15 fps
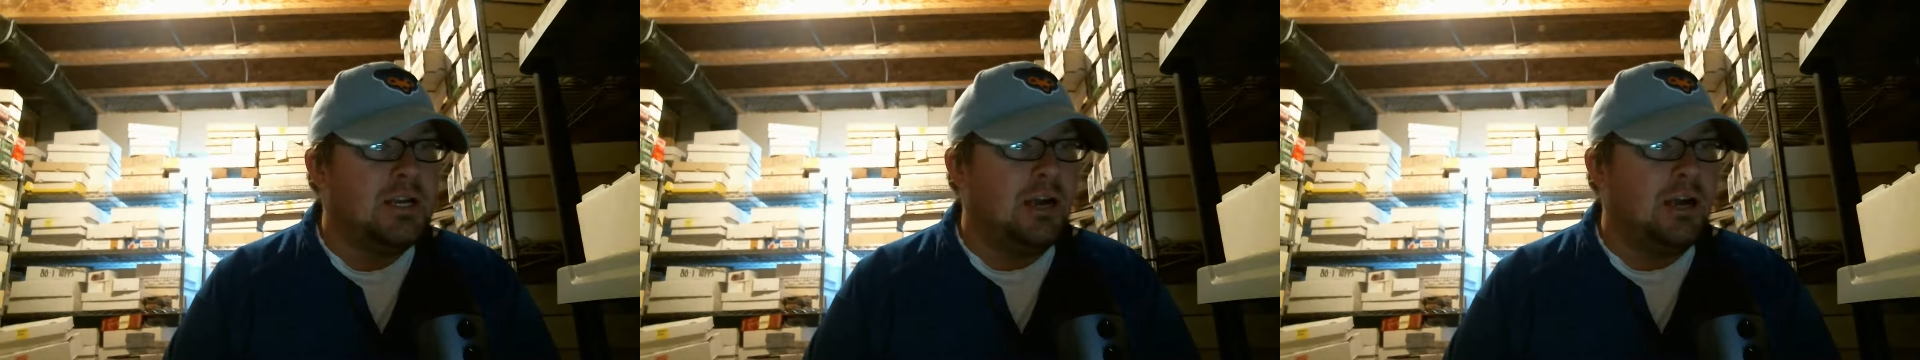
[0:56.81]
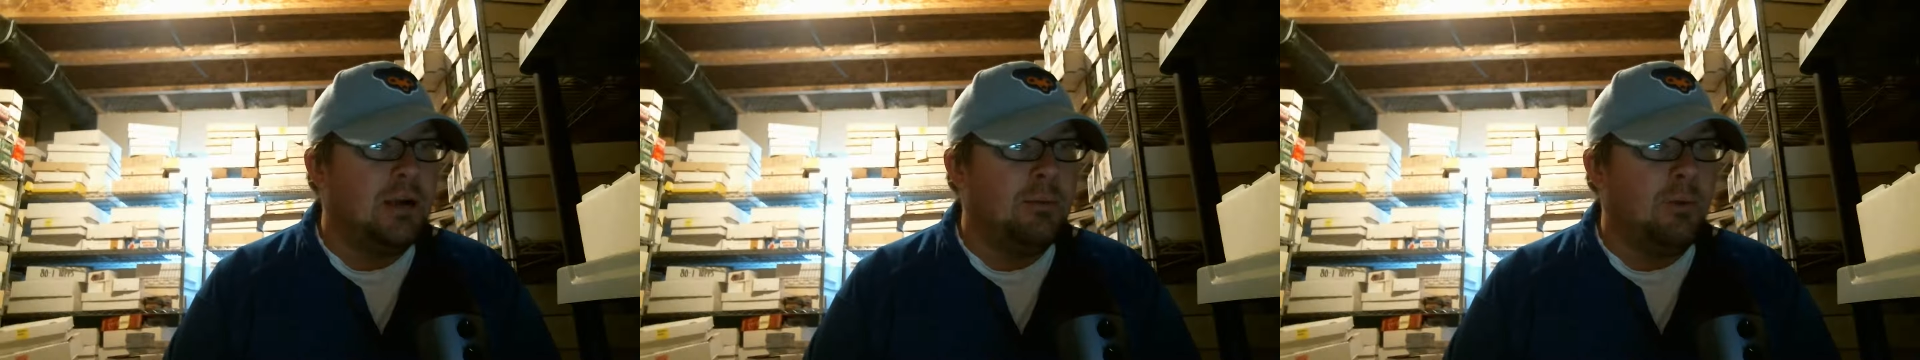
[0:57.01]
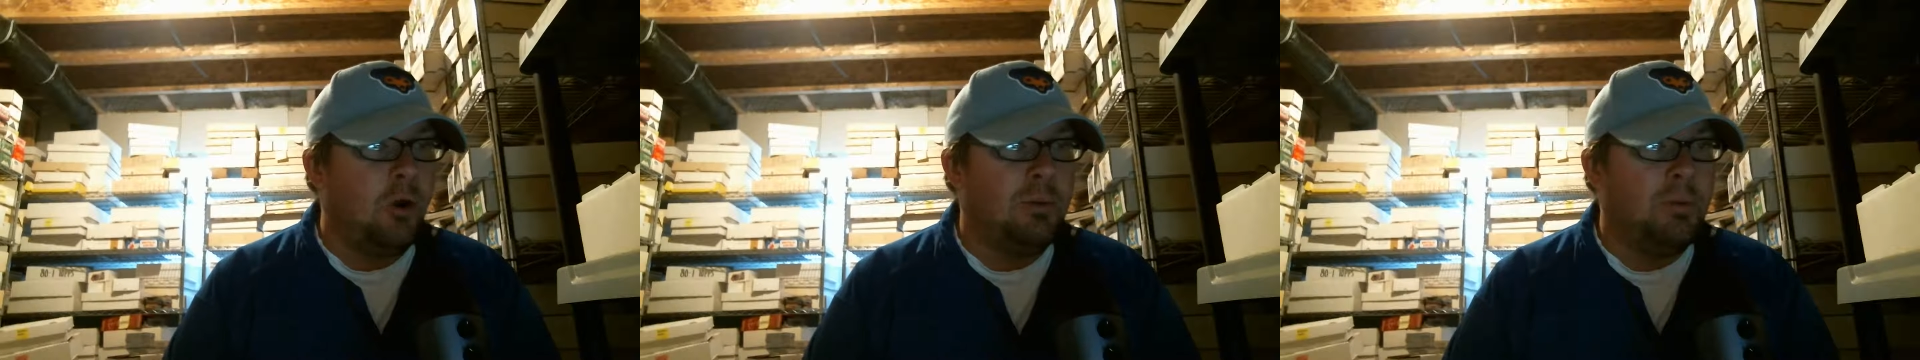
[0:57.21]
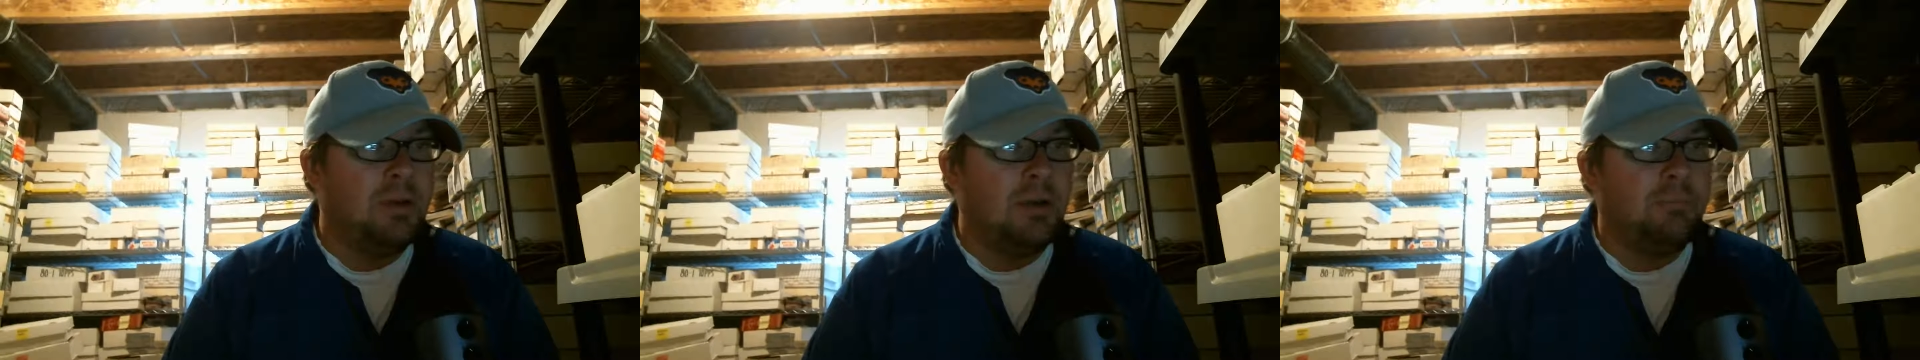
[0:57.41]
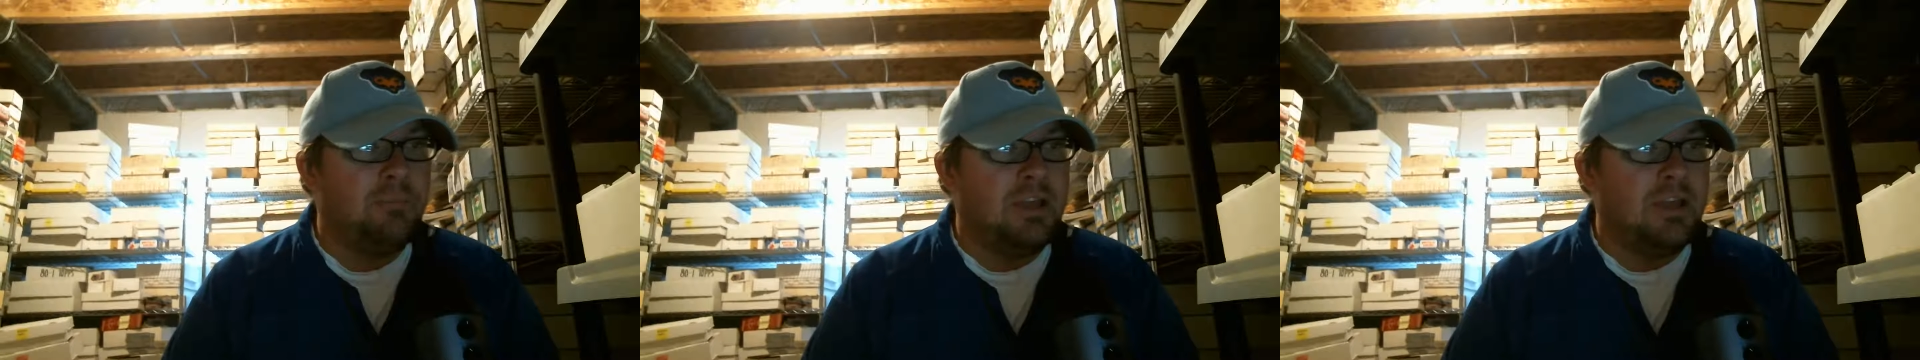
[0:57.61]
opened
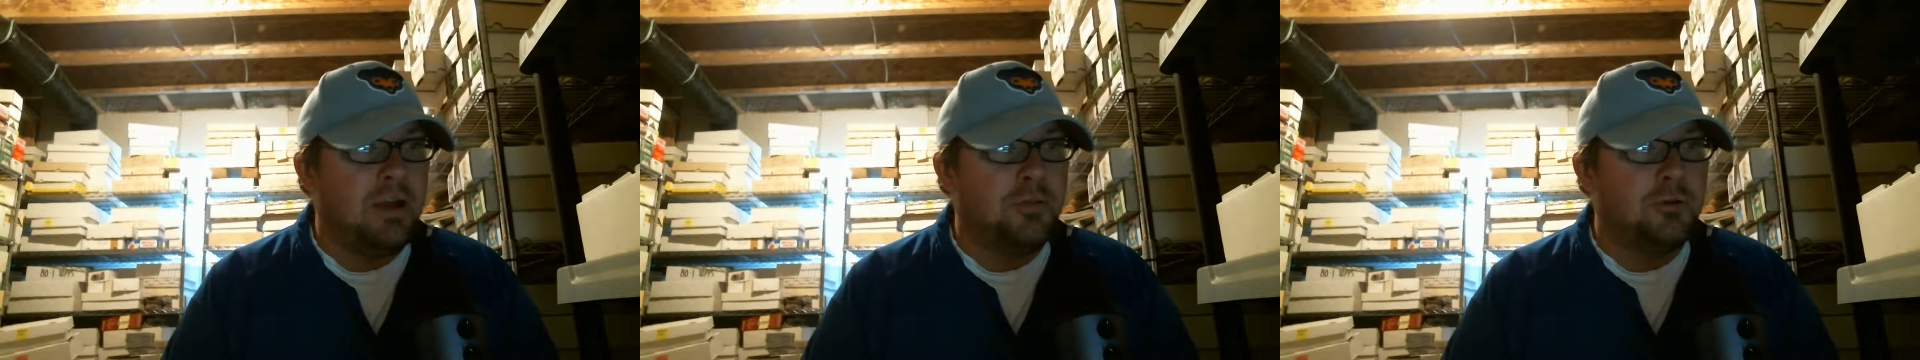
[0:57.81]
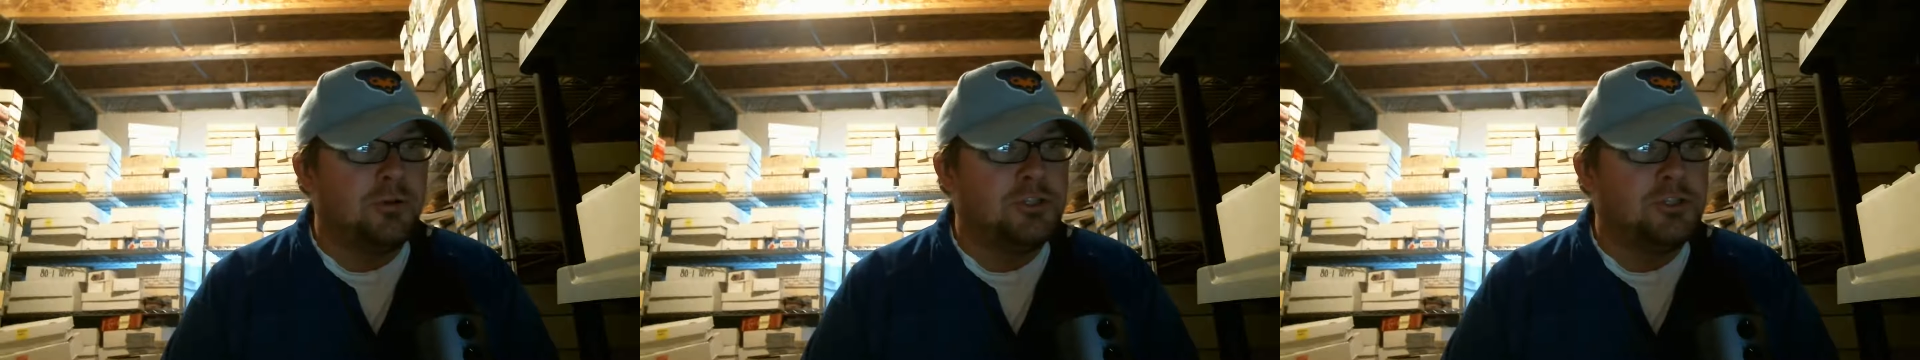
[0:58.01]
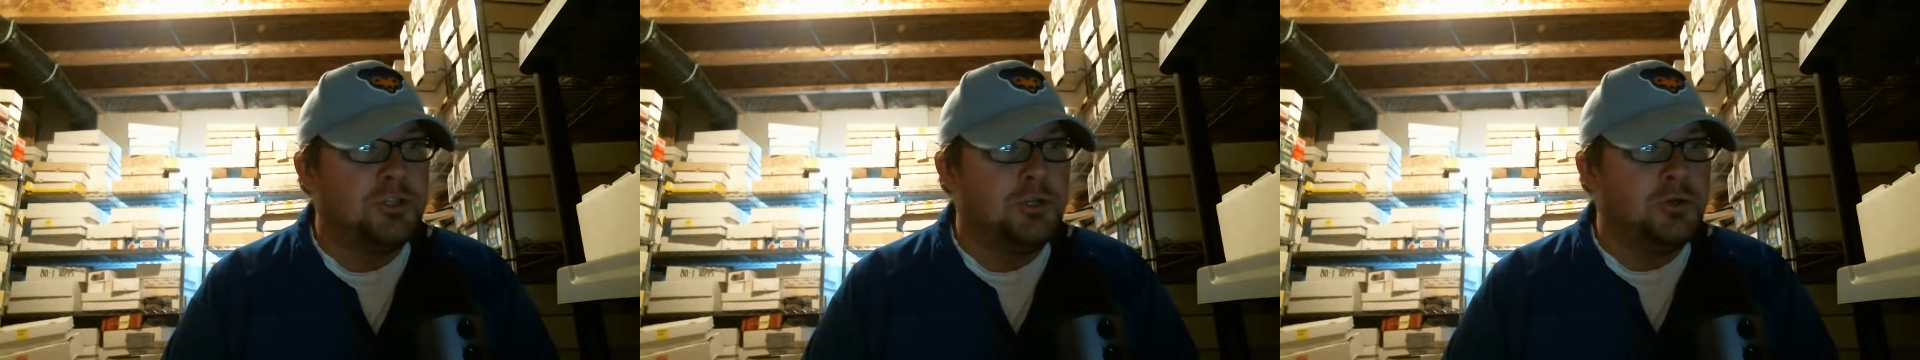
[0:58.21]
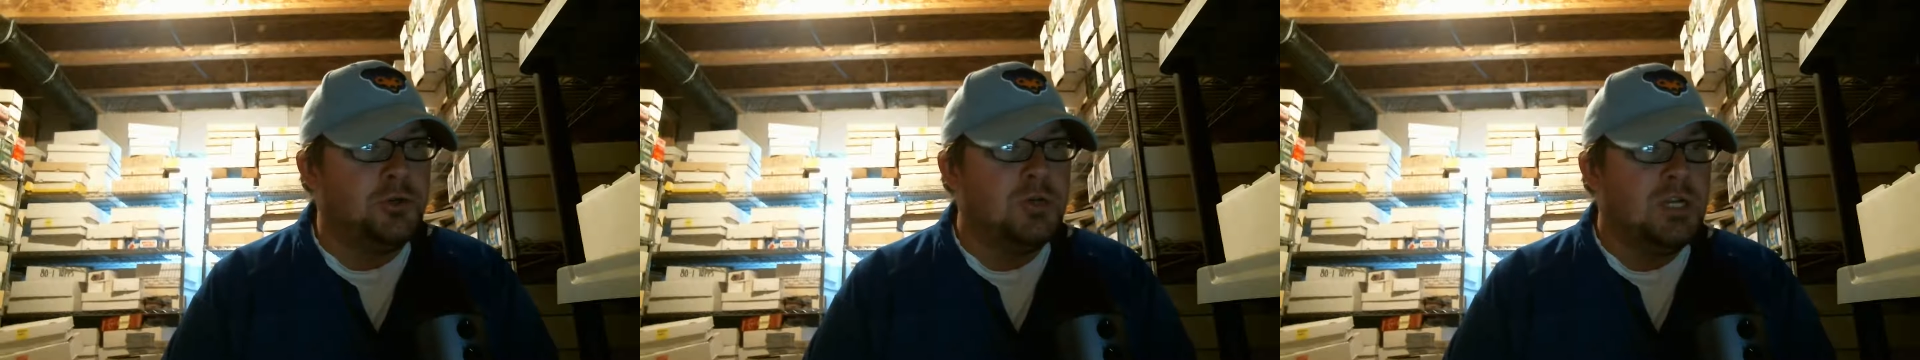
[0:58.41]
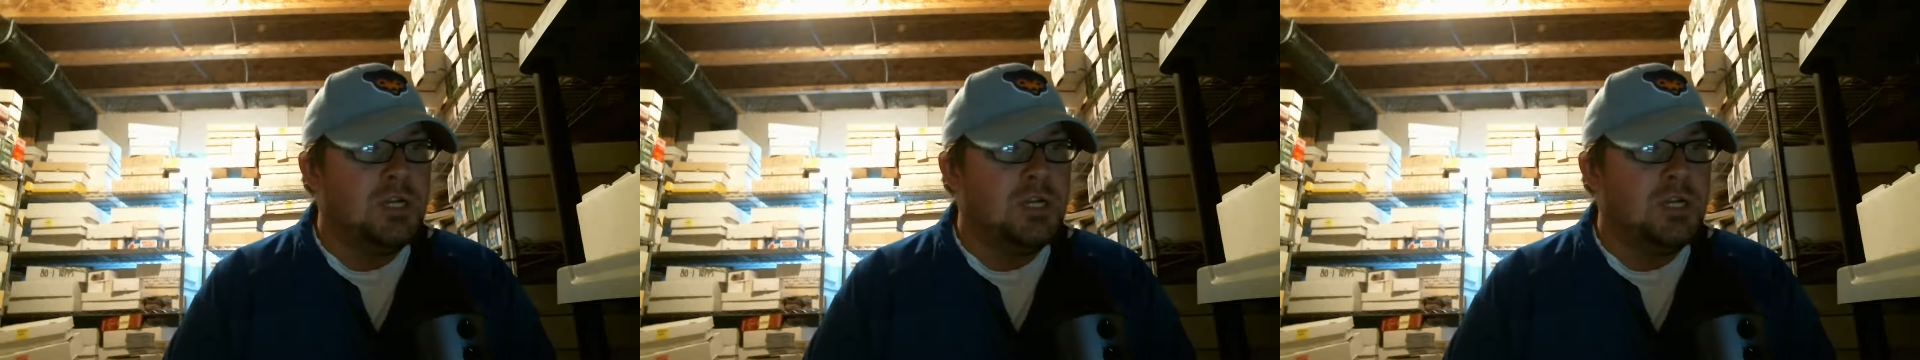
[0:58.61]
up the other 2,